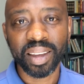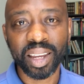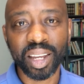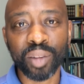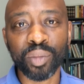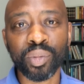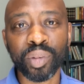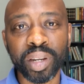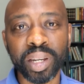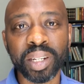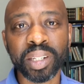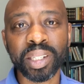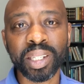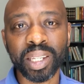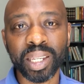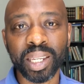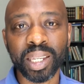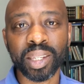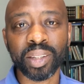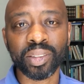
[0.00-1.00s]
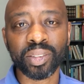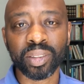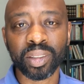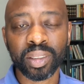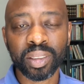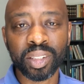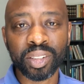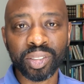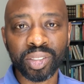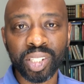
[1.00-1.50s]
It really is
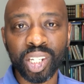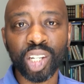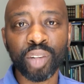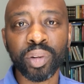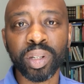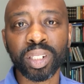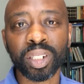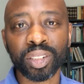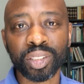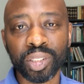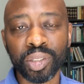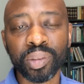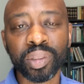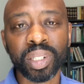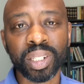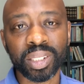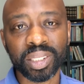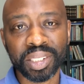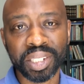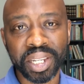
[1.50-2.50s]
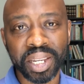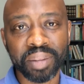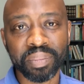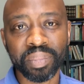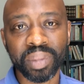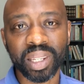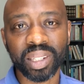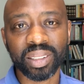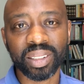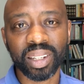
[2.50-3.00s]
the secret to
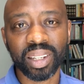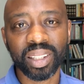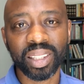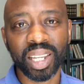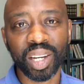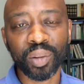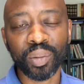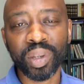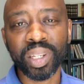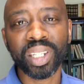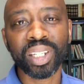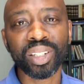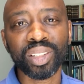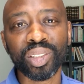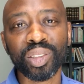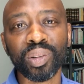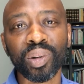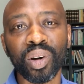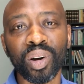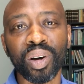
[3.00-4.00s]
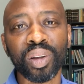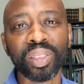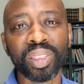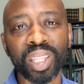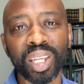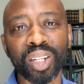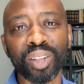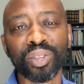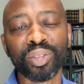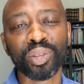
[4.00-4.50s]
contentment, that we can do all
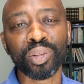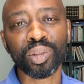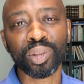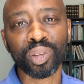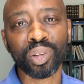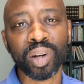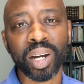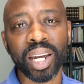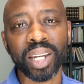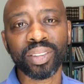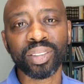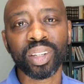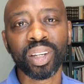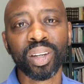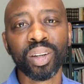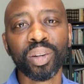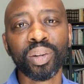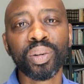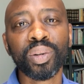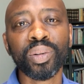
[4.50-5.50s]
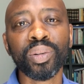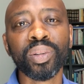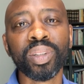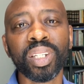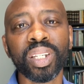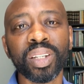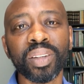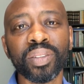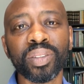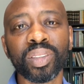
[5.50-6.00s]
things through Christ who
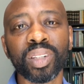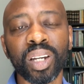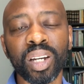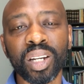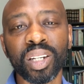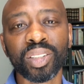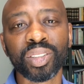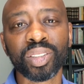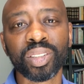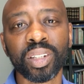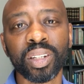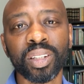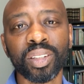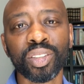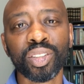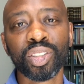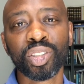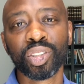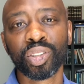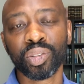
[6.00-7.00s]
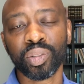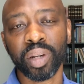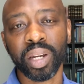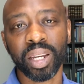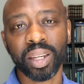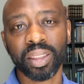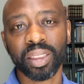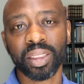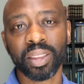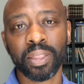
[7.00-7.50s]
gives us
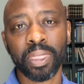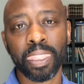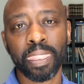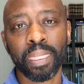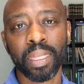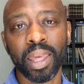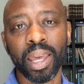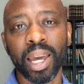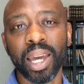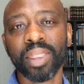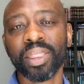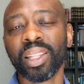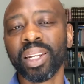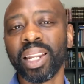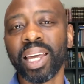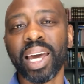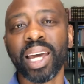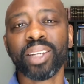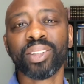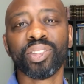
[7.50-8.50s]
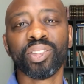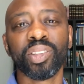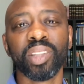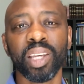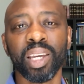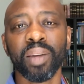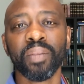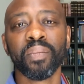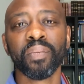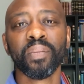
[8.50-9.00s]
strength. And the last
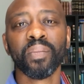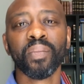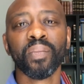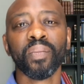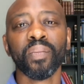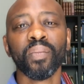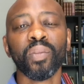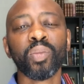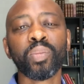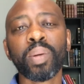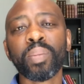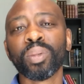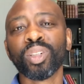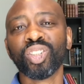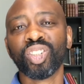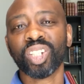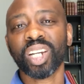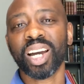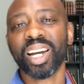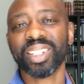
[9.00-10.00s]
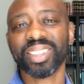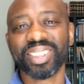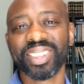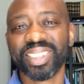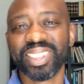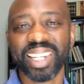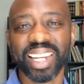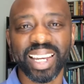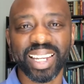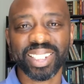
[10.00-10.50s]
thing, remember John's
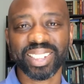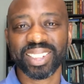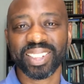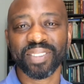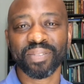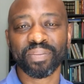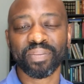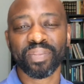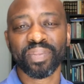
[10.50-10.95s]
test.